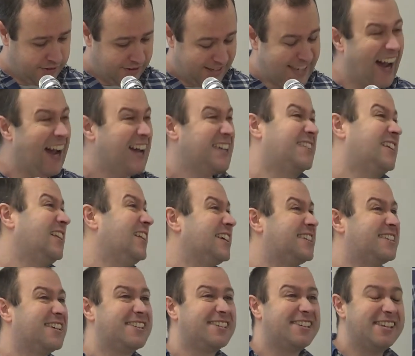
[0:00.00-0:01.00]
Tax
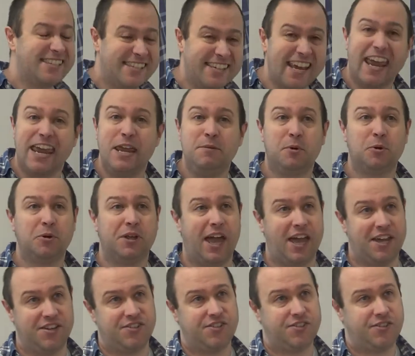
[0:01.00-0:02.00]
collectors to table
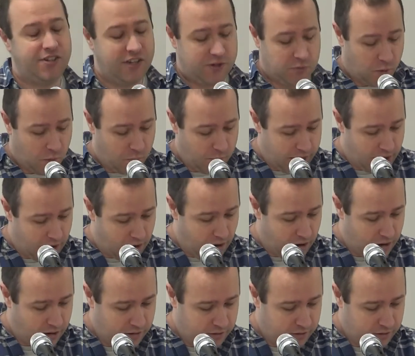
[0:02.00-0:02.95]
guests is what we are.